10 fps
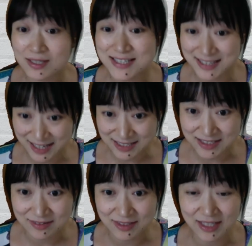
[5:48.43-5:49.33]

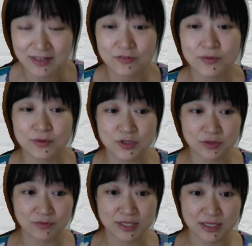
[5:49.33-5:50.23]
necessary in the future
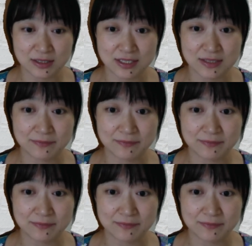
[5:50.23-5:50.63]
research.